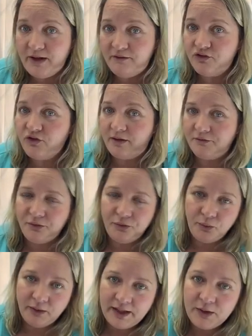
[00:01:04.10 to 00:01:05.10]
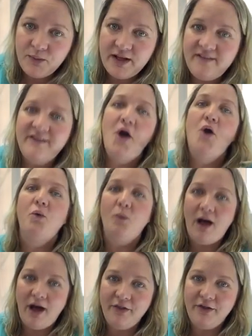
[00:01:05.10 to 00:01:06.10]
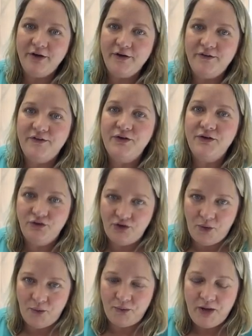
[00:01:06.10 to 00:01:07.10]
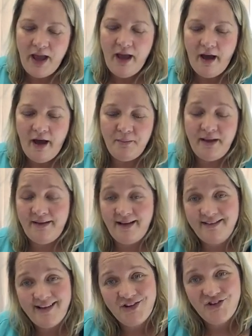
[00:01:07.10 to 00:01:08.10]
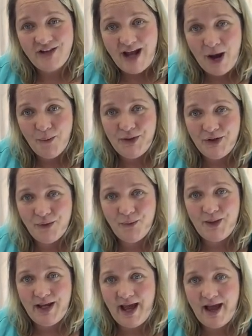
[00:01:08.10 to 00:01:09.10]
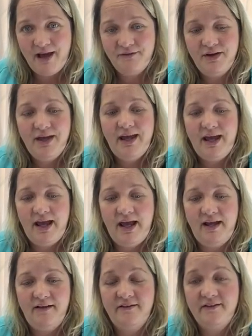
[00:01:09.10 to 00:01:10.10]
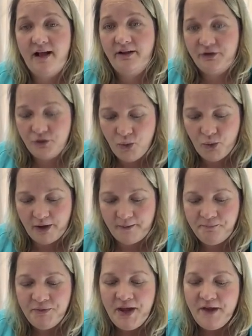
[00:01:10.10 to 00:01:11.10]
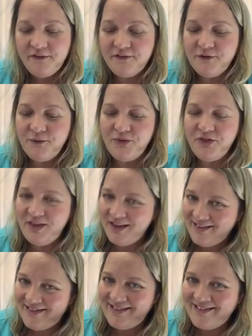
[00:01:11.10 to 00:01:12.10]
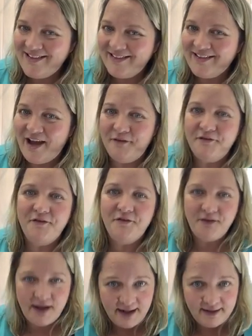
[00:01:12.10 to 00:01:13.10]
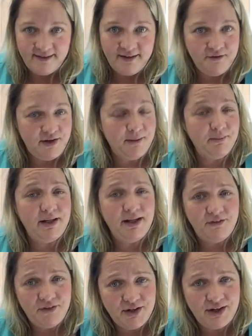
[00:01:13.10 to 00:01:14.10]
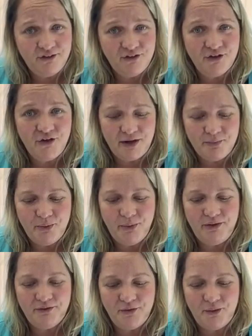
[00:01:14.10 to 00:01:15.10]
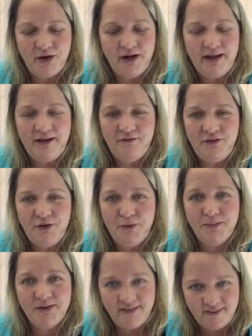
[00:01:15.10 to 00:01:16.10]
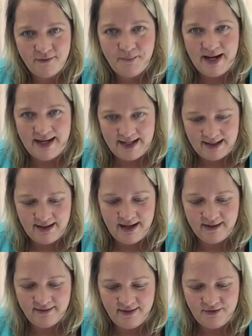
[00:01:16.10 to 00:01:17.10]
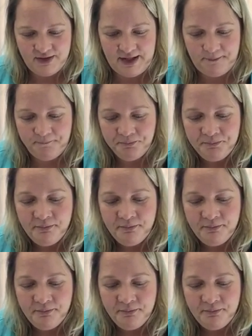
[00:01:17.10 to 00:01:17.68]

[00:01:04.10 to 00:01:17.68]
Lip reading: waves travel through liquids while others don't. And that's actually how we know we have a solid core. So this is just kind of a fun activity. I'm going to give you an extra credit point for it if you participate in the activity.